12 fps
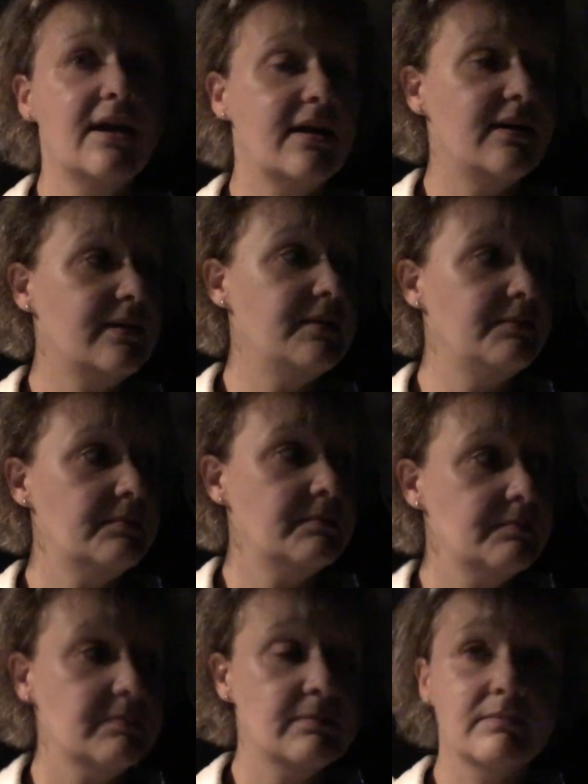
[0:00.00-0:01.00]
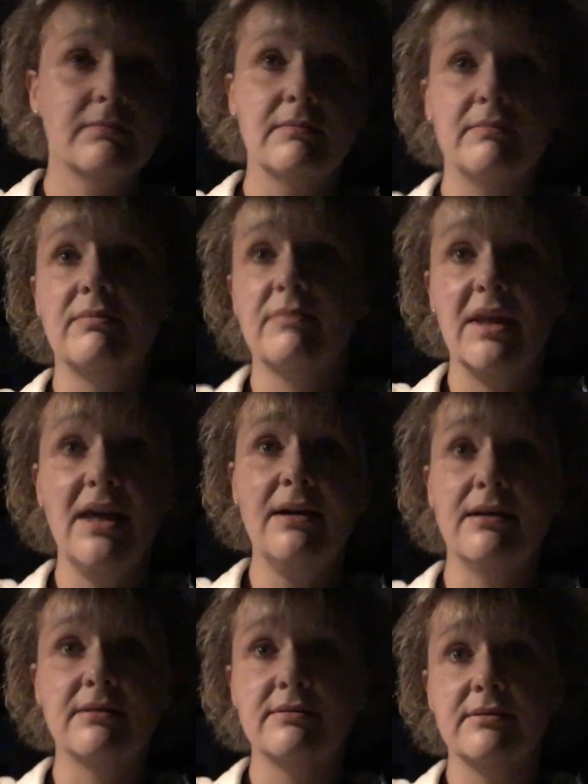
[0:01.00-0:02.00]
um,
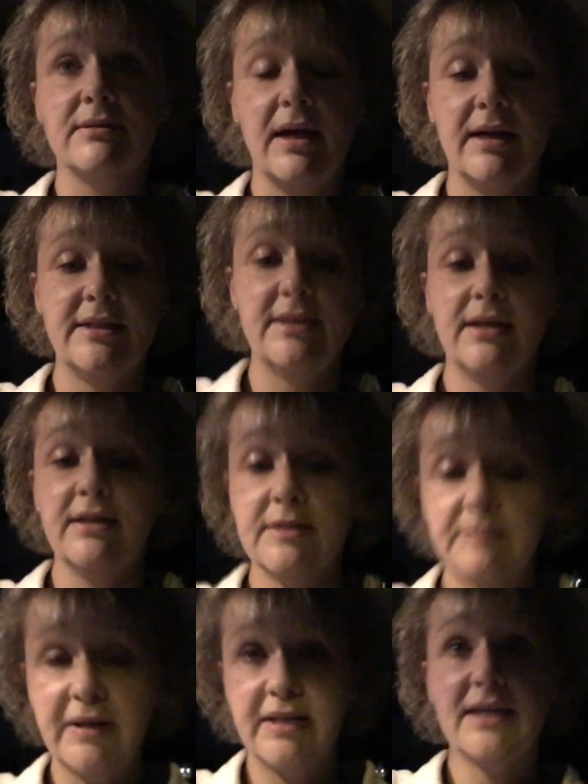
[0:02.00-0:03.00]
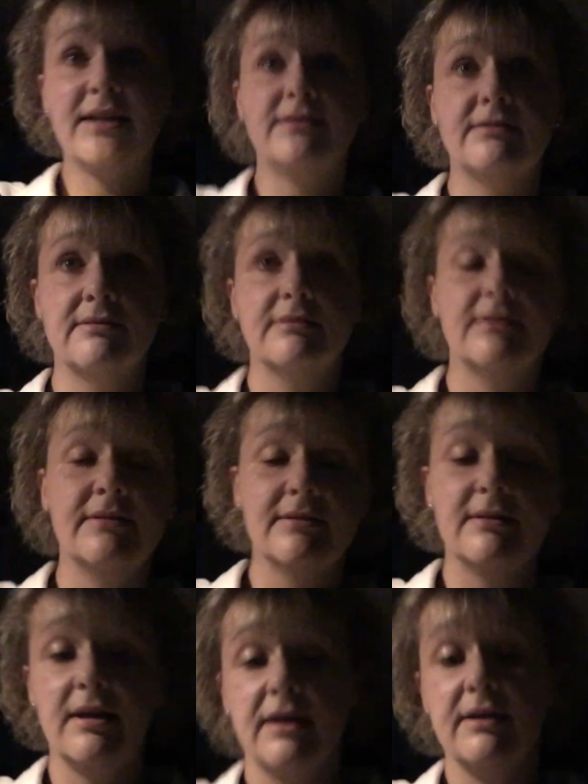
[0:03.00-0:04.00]
yeah, I did not expect that
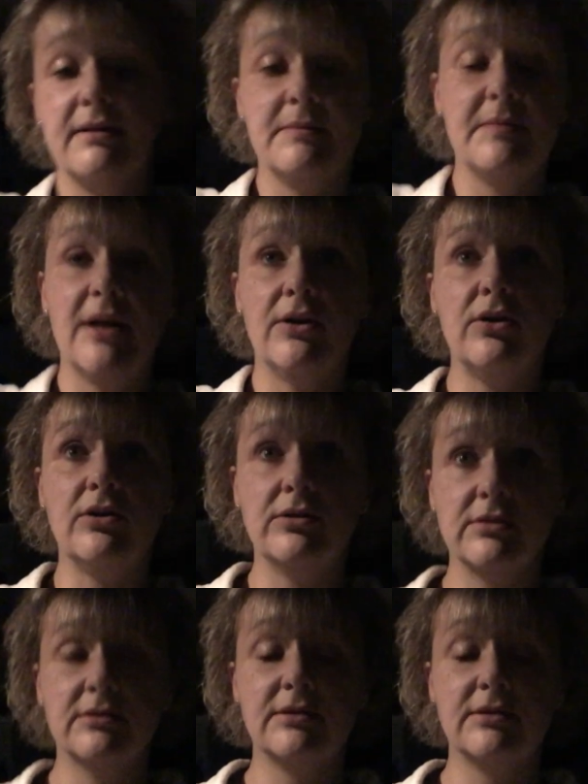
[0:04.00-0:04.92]
um, at all.